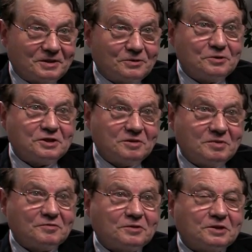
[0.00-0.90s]
called
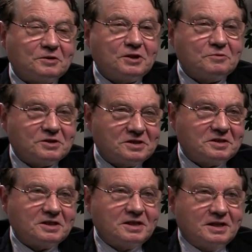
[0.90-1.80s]
GP41, which
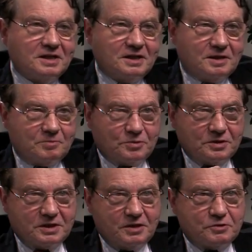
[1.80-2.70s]
is a
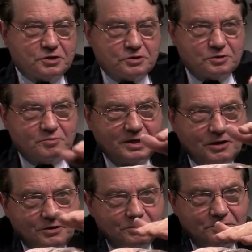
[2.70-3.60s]
protein which is
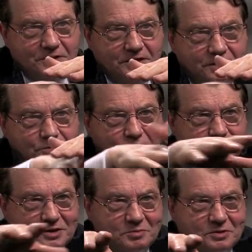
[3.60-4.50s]
below the
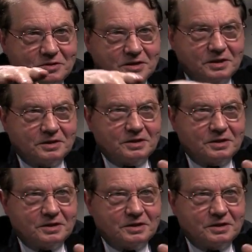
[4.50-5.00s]
surface protein,